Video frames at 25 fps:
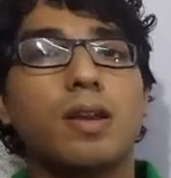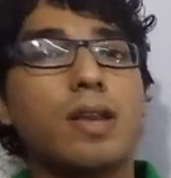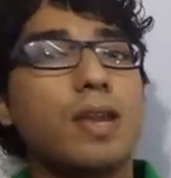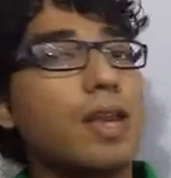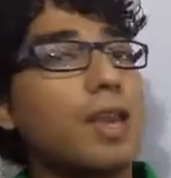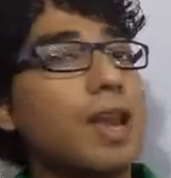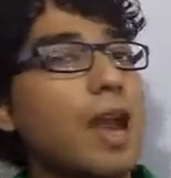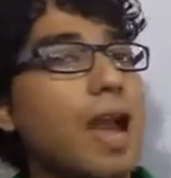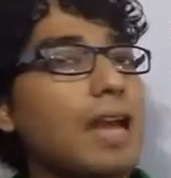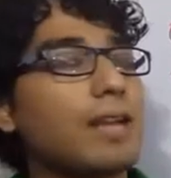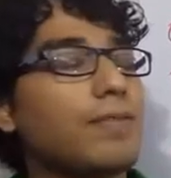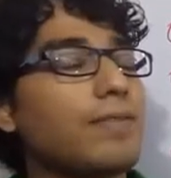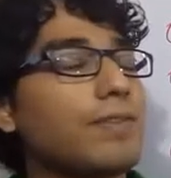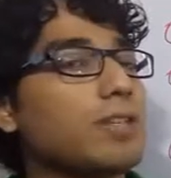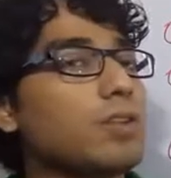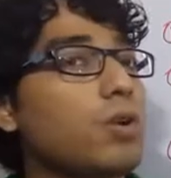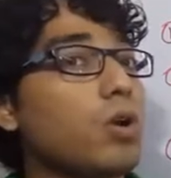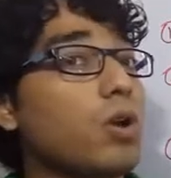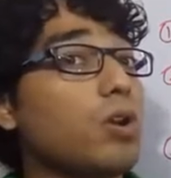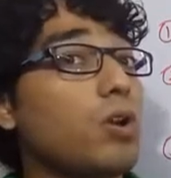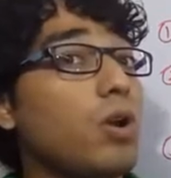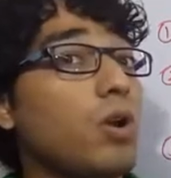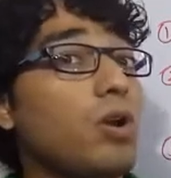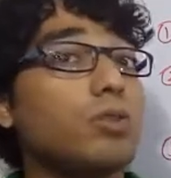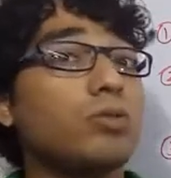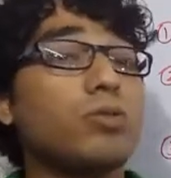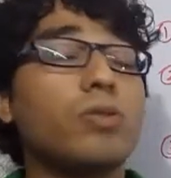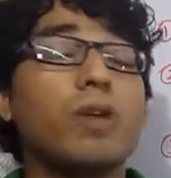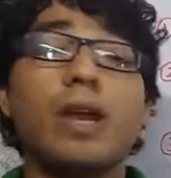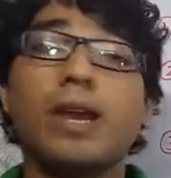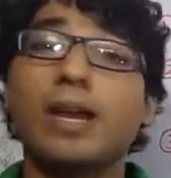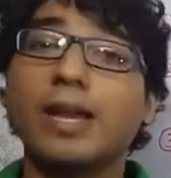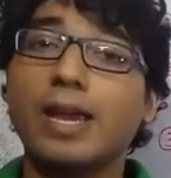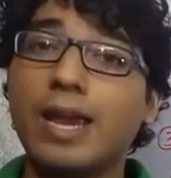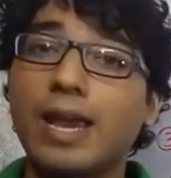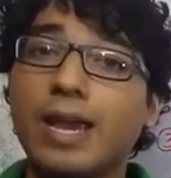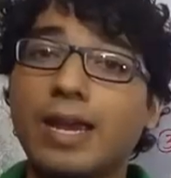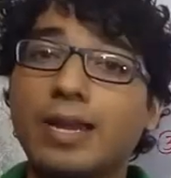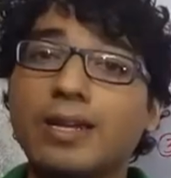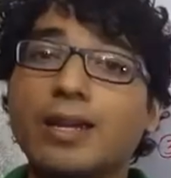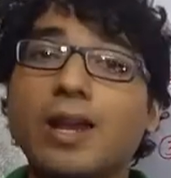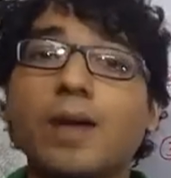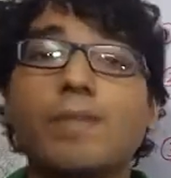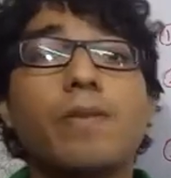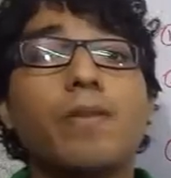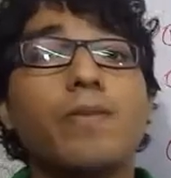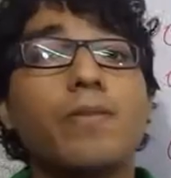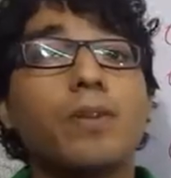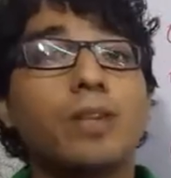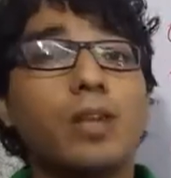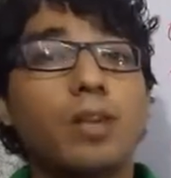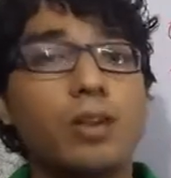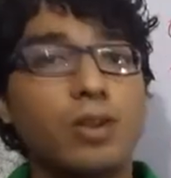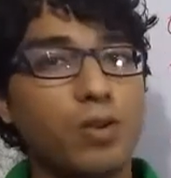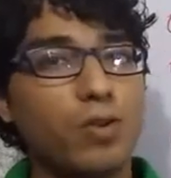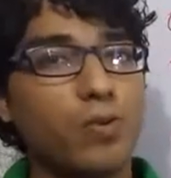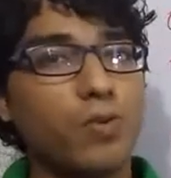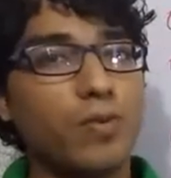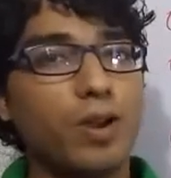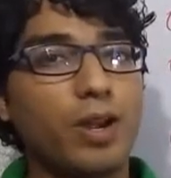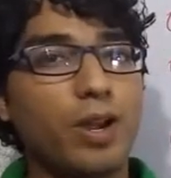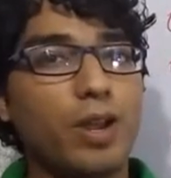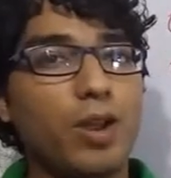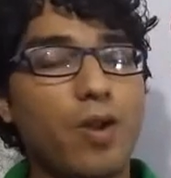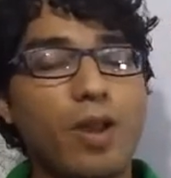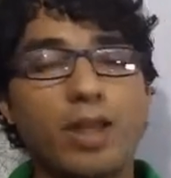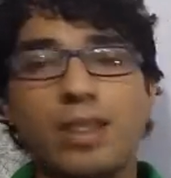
Hey guys, what's going on? So I again come up with a new video,